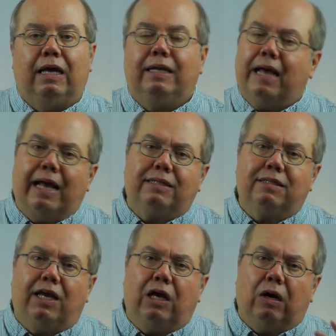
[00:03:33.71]
and
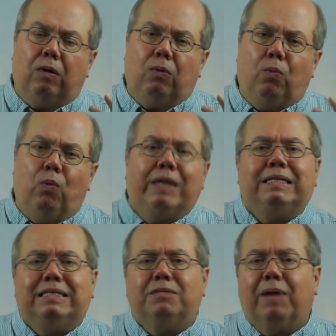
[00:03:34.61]
asking,
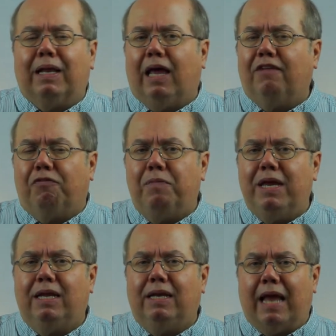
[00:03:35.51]
what does my life
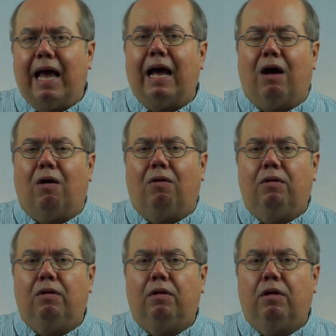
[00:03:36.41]
mean now?
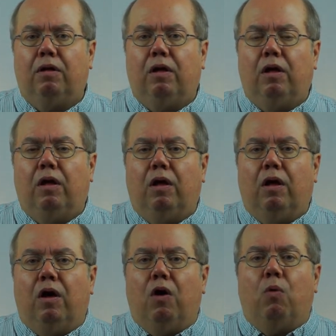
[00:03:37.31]

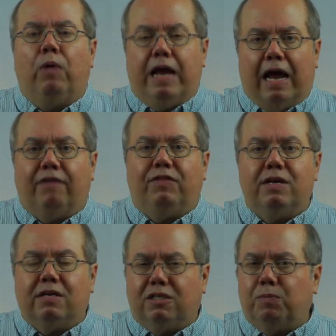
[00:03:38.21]
We have
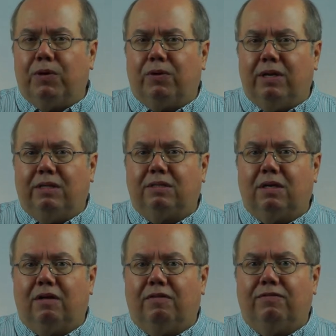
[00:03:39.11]
the experience
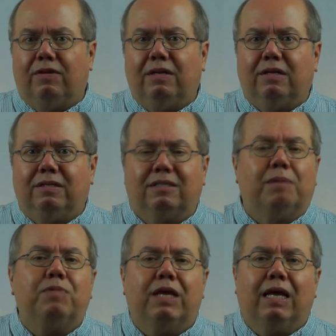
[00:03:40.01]
of
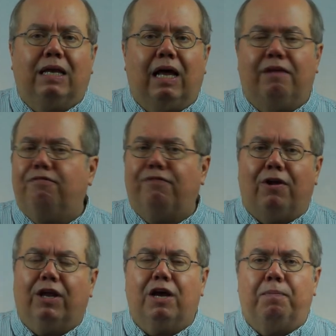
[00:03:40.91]
something in life
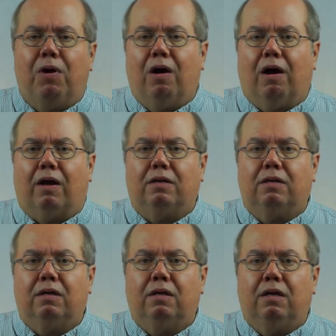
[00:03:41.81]
falling apart,
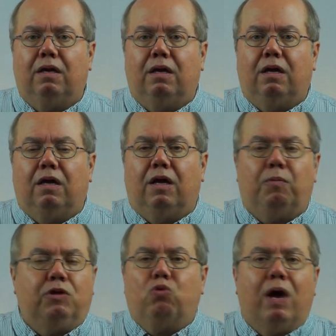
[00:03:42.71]

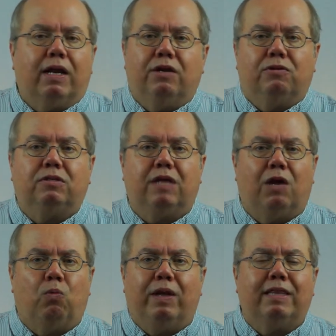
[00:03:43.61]
and we try to
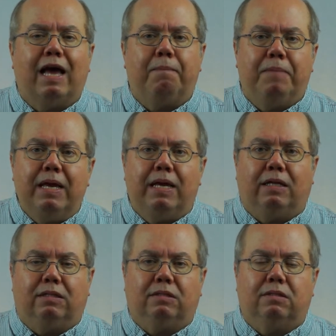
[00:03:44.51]
understand what that
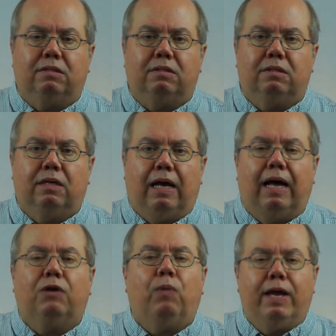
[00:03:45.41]
means.
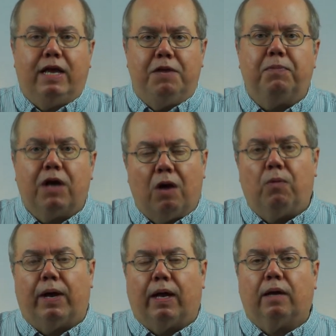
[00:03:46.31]
How do I keep
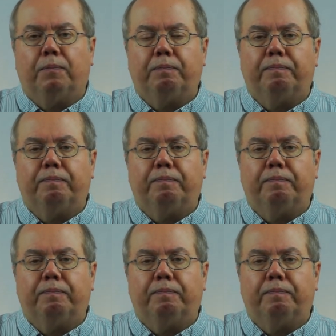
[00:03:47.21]
going?